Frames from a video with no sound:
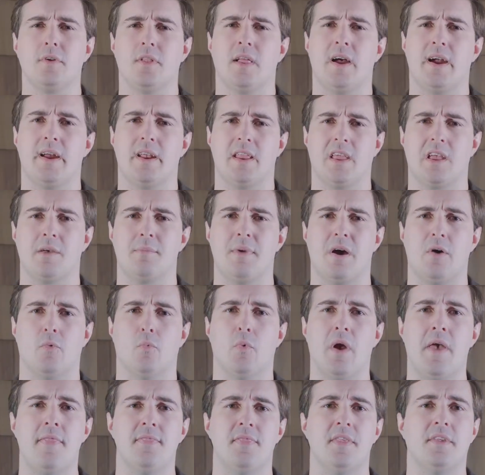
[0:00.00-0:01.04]
lining about
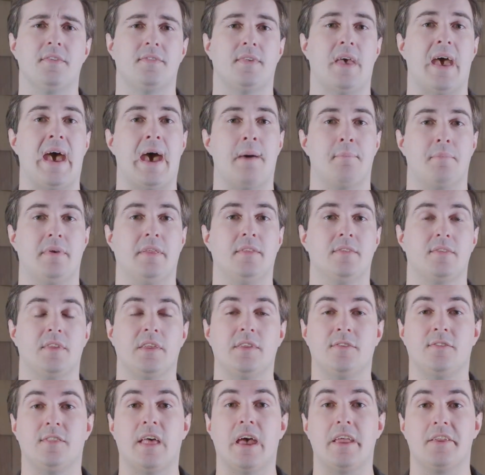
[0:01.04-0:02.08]
when this happens
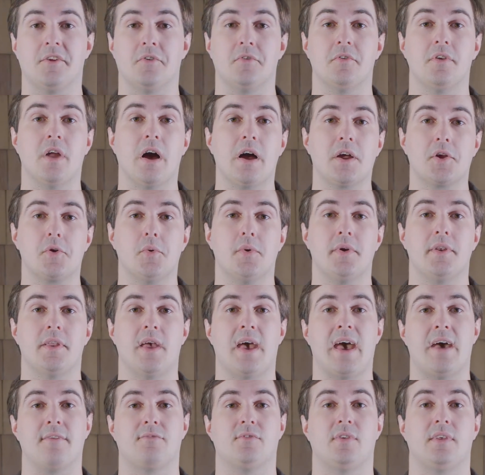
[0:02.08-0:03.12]
is that you're not going to
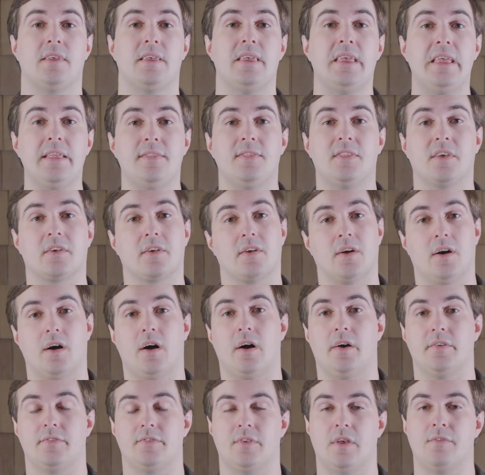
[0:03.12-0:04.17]
have to eat the
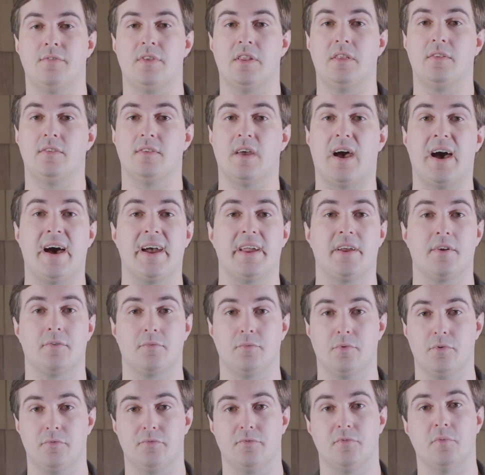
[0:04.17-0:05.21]
cost of an entire
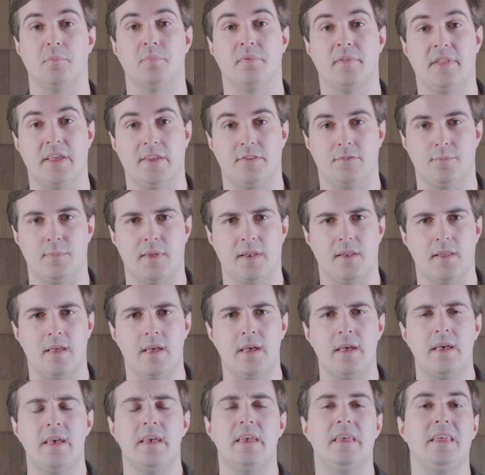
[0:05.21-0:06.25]
roof replacement.
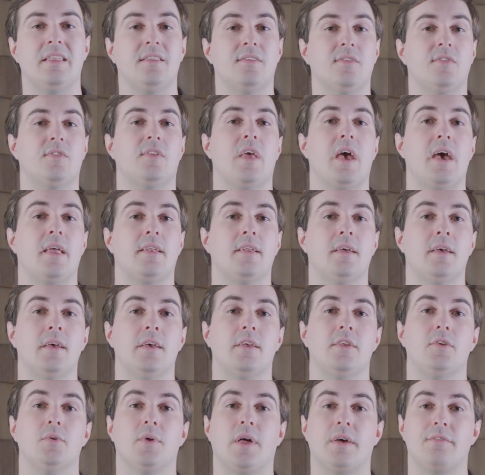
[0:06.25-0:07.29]
Instead,
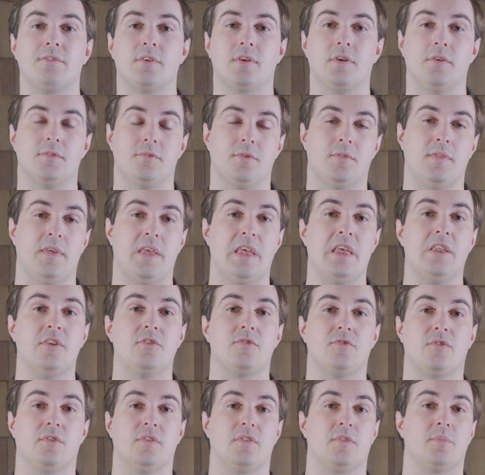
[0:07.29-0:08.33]
you'll have to go through the
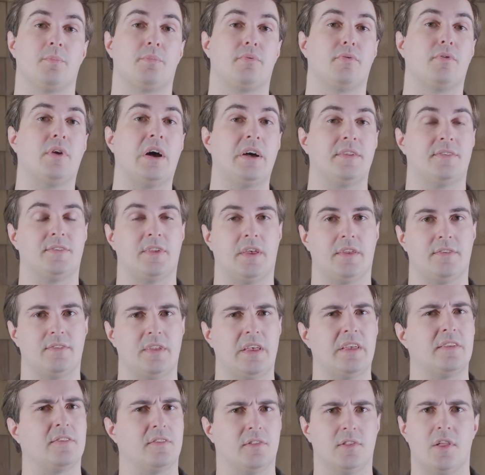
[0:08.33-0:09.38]
insurance process
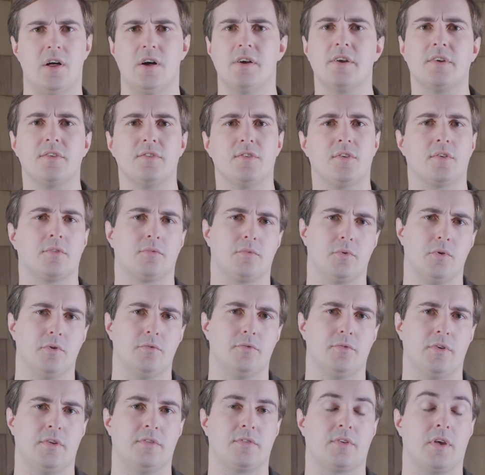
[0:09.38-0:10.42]
as long as your
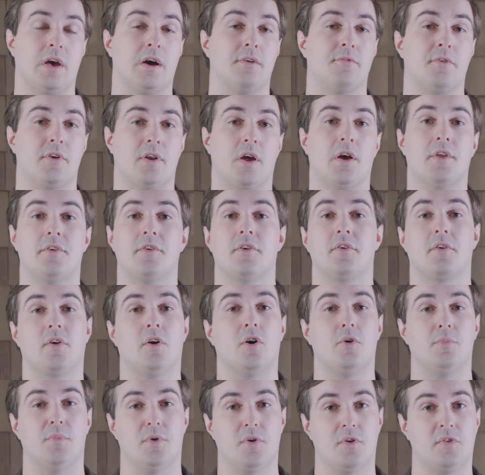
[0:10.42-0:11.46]
roof is covered under your
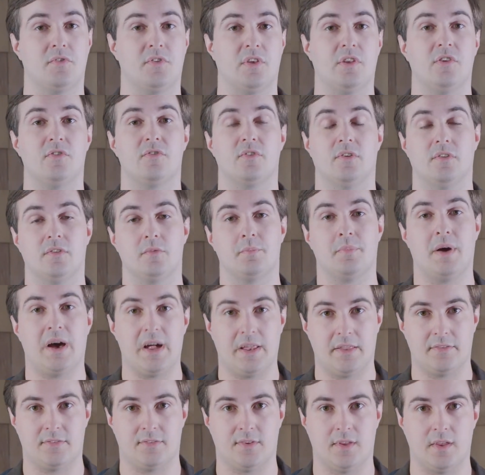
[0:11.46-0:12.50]
homeowner's insurance
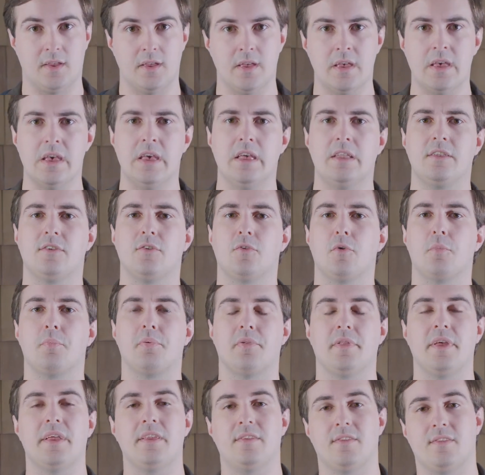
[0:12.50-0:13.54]
policy to
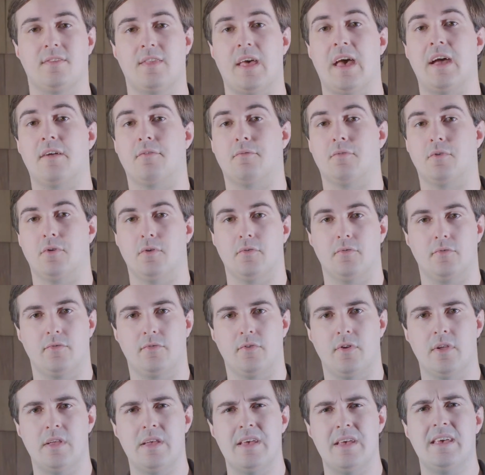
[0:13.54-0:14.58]
replace that
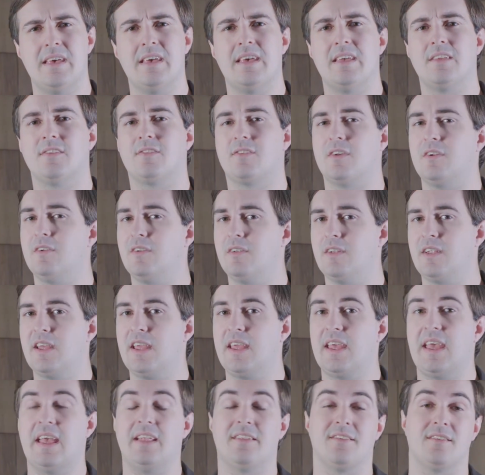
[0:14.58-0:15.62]
roof.
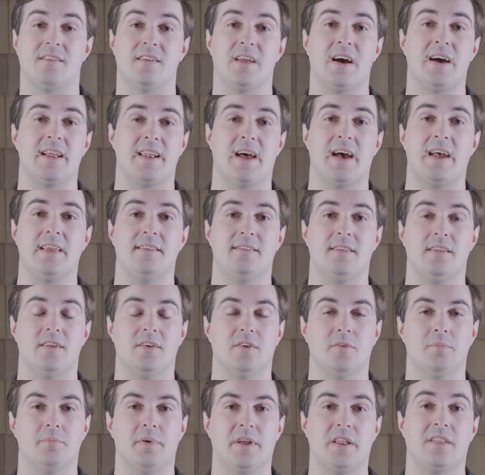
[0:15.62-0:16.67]
Certainly, it's not
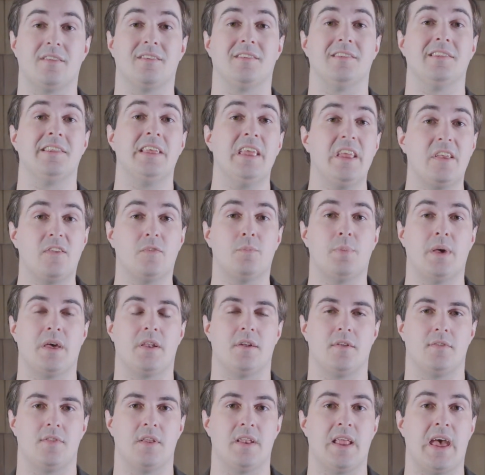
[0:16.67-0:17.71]
ideal, but it's leagues
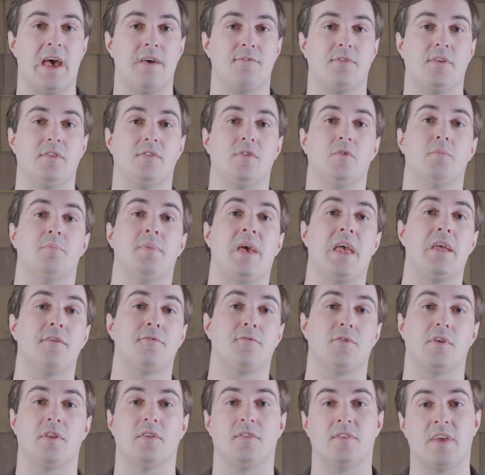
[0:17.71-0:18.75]
better than having to pay
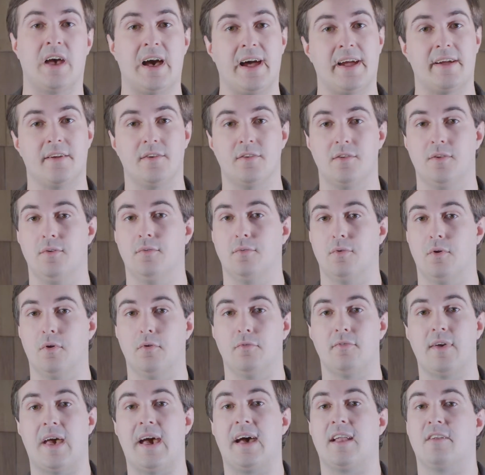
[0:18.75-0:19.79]
for an entire new
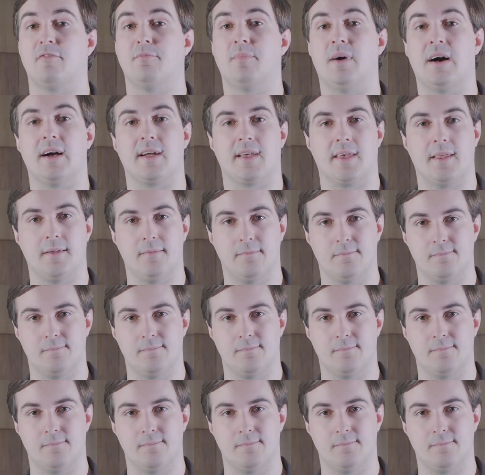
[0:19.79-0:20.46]
roof out of pocket.